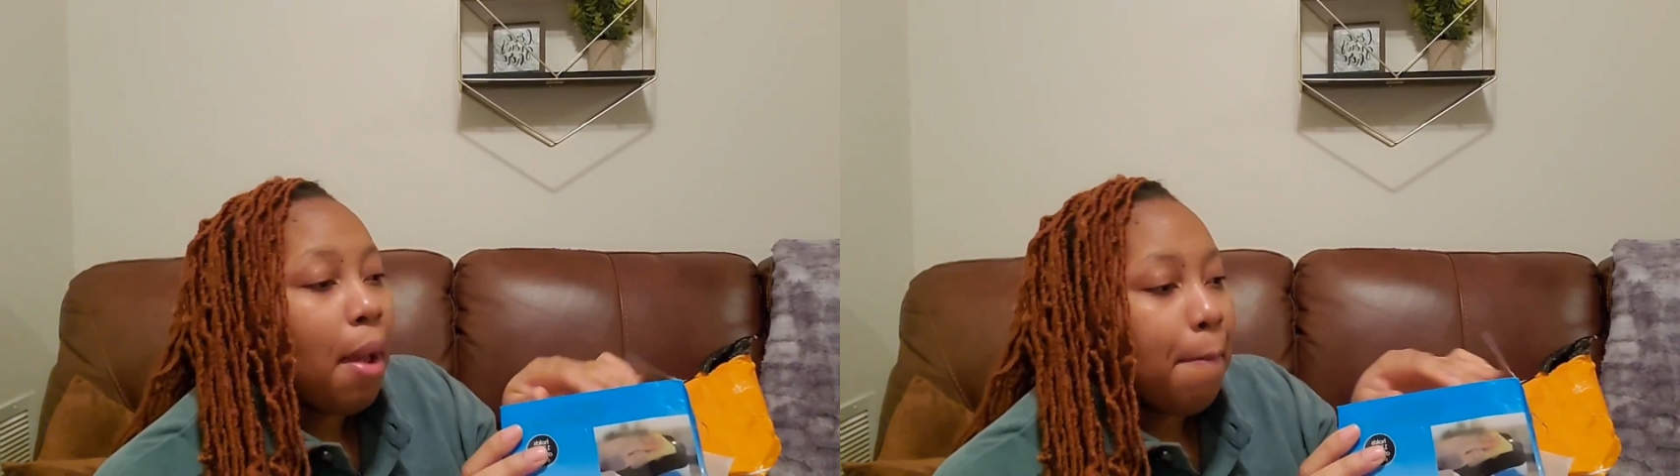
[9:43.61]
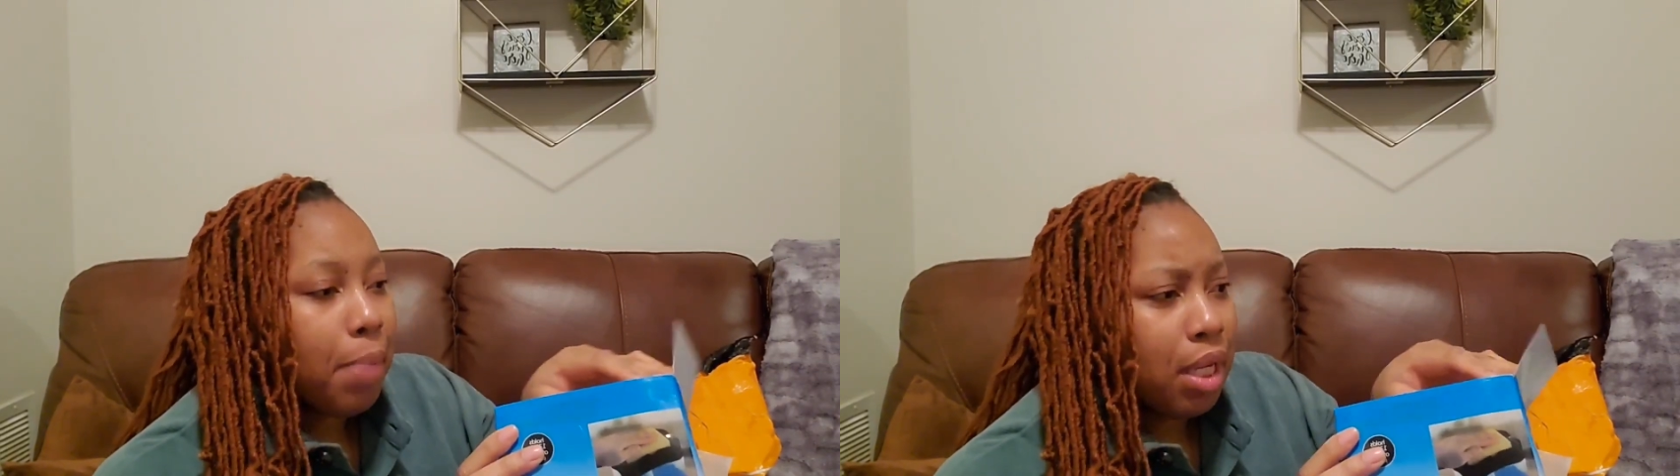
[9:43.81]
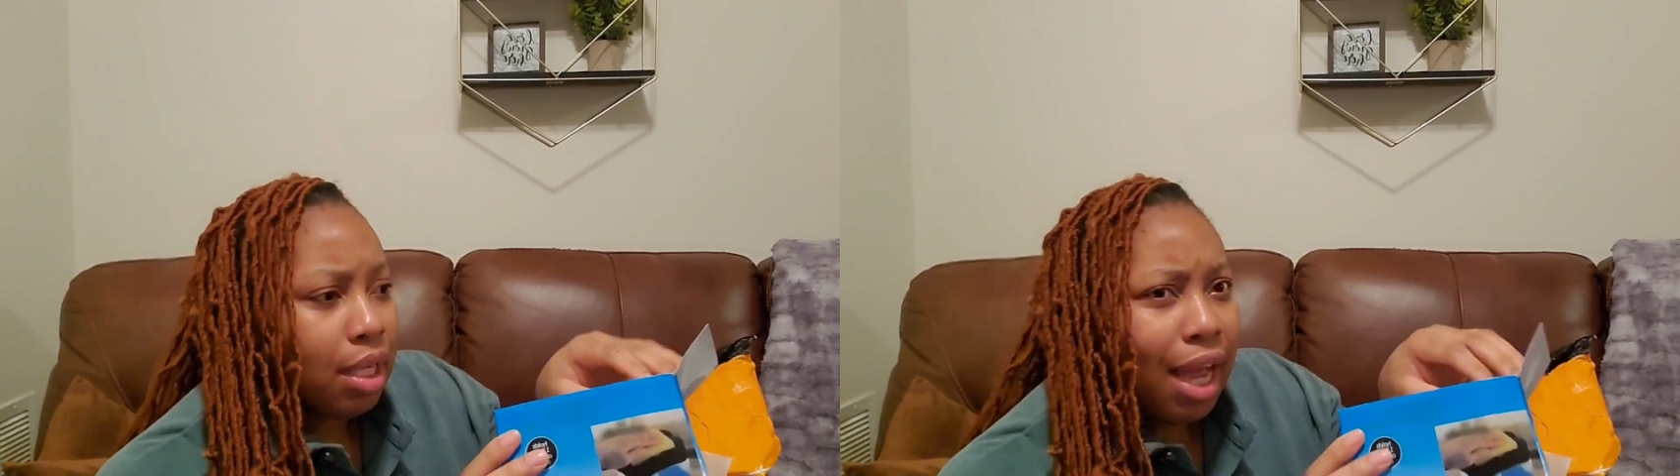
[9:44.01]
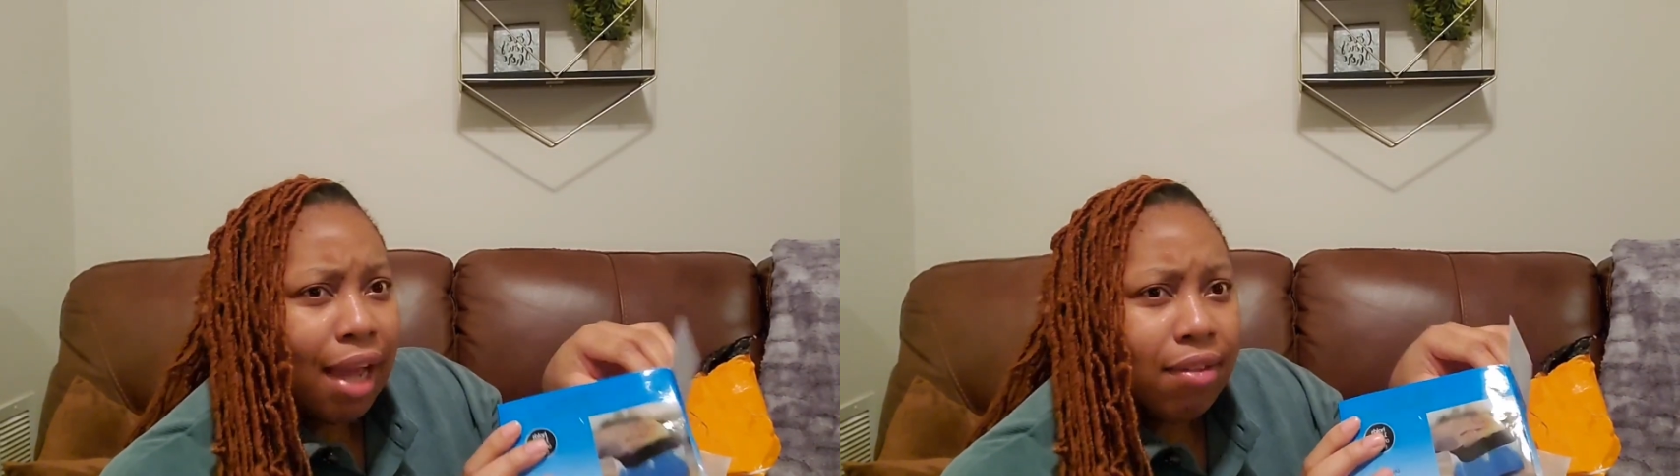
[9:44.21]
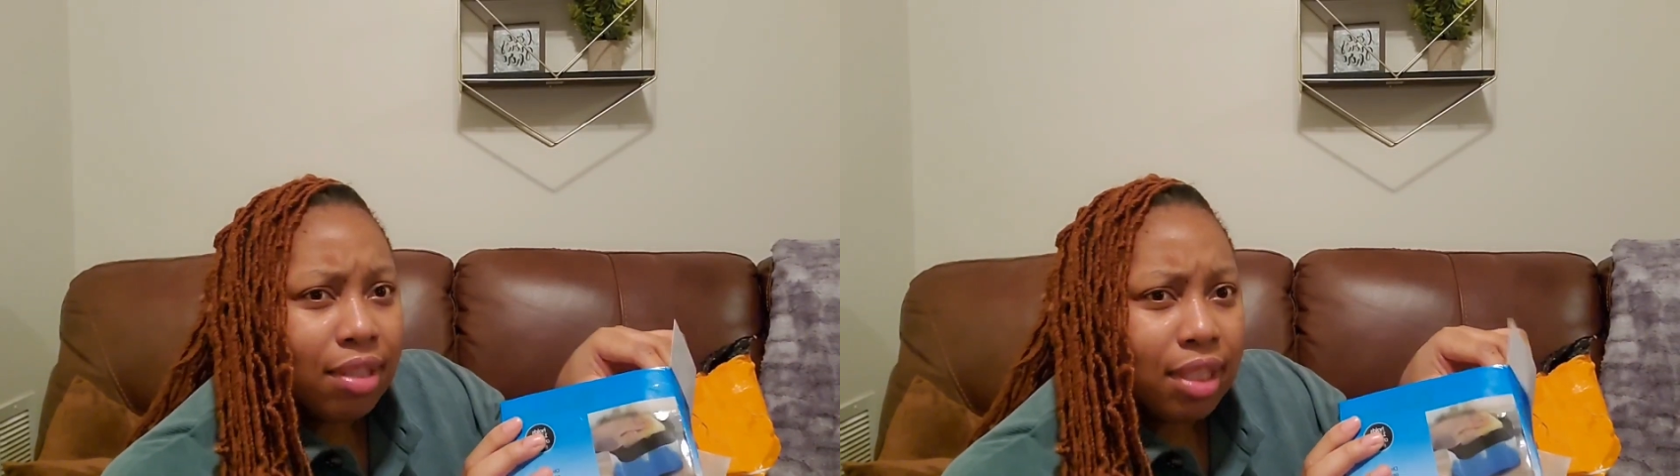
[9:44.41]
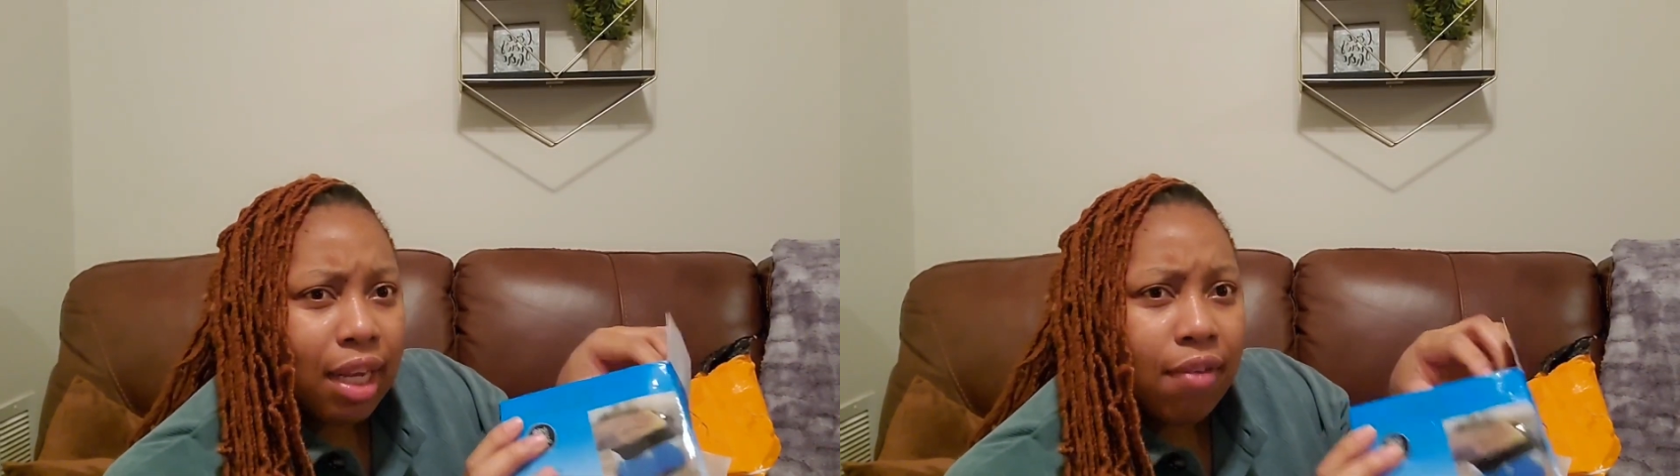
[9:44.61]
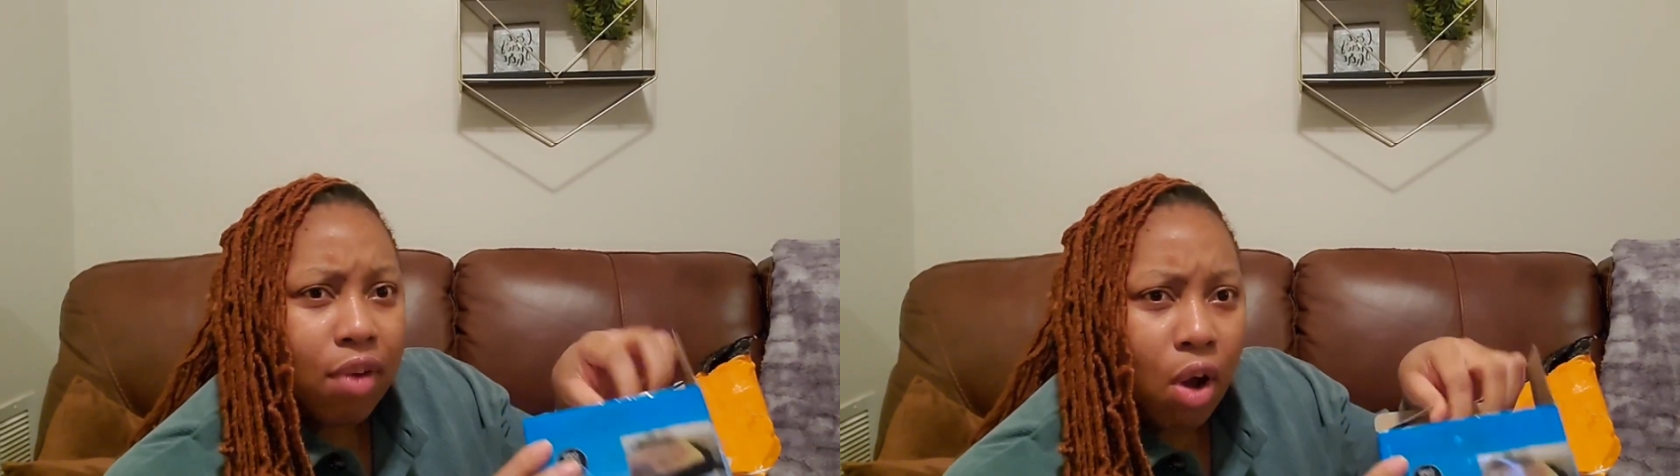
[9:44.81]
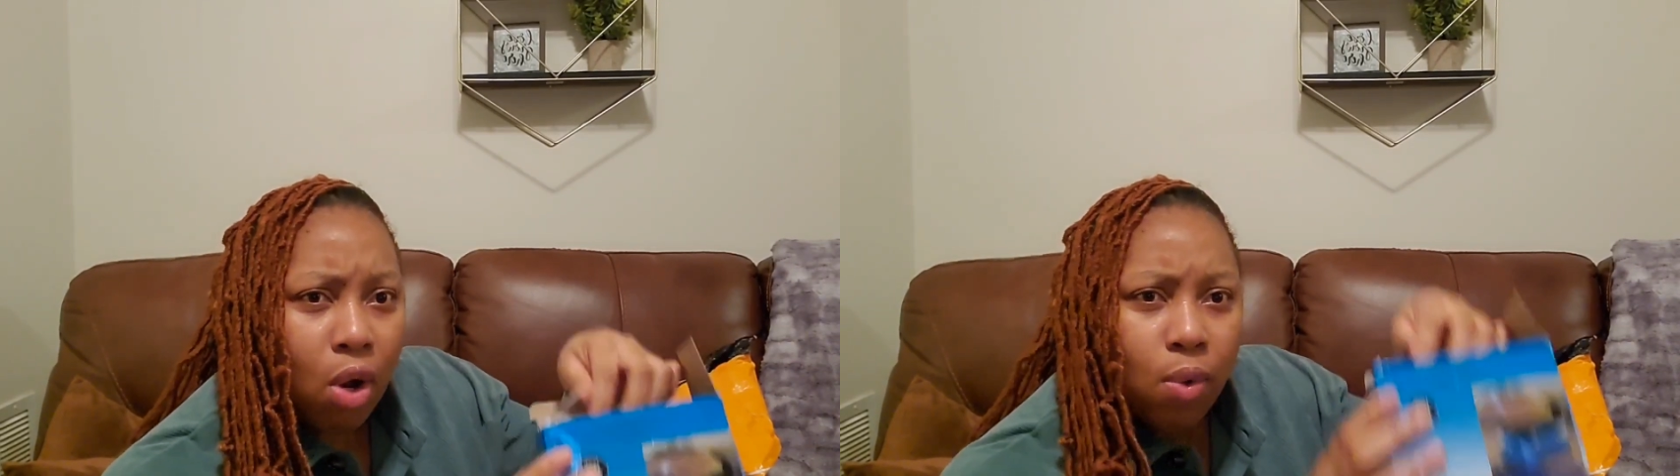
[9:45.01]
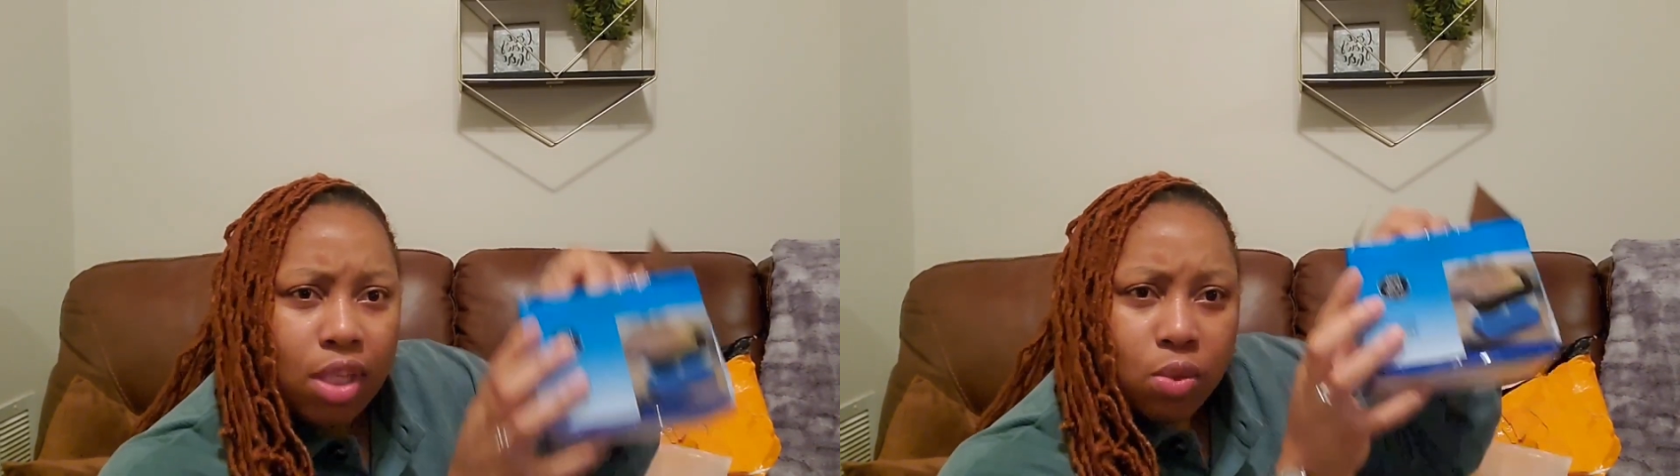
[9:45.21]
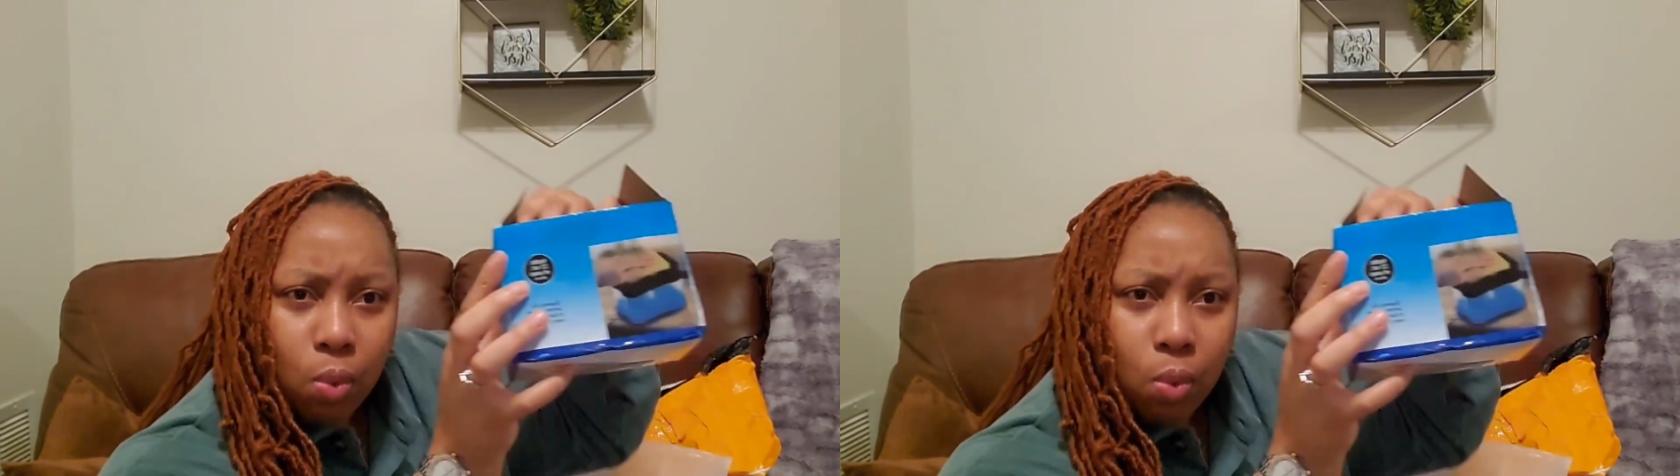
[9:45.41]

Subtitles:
but I said I've always